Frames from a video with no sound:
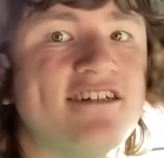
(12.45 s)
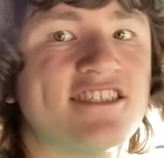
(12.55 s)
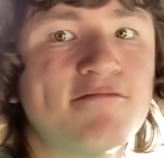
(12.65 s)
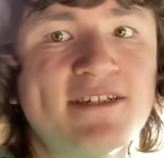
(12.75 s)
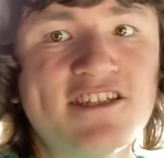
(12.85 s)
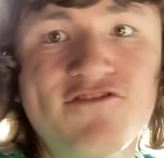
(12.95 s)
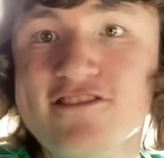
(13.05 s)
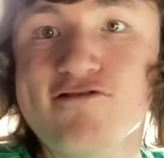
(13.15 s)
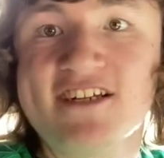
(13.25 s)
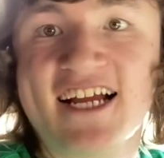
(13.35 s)
So busy for
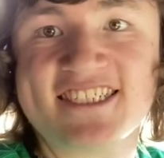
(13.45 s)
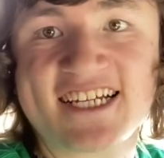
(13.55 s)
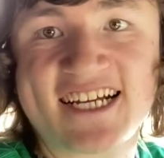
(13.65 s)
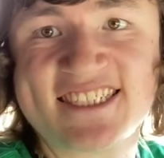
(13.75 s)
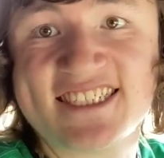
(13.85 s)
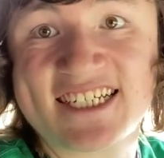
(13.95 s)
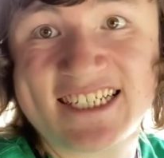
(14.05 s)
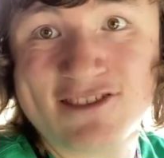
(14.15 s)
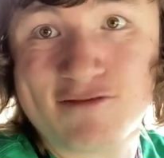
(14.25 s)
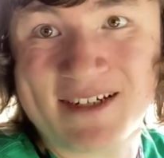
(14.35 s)
DoorDash, I get to
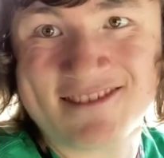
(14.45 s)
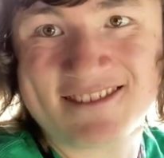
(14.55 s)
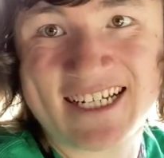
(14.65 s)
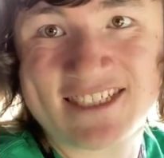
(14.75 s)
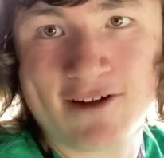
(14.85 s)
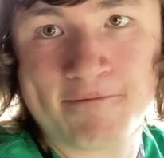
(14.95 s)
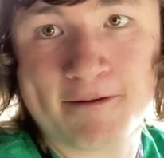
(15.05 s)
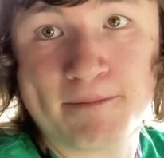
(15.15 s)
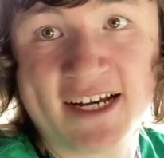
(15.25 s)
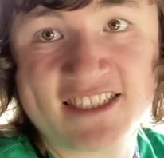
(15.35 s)
control my own schedule. I'm
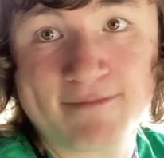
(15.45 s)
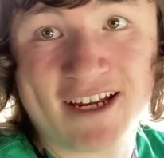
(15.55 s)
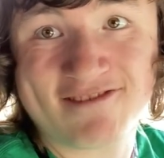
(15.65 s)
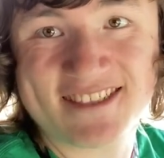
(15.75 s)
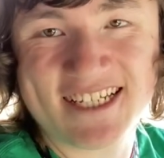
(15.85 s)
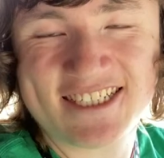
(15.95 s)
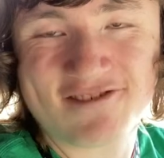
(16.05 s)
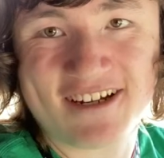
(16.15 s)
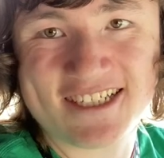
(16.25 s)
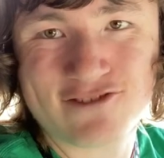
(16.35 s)
the boss of my own
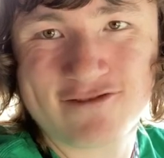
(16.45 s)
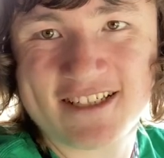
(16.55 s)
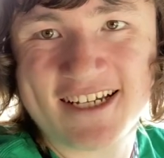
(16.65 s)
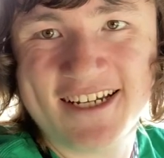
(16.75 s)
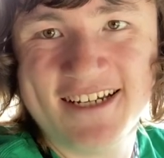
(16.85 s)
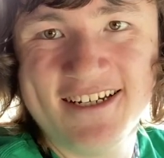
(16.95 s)
schedule actually.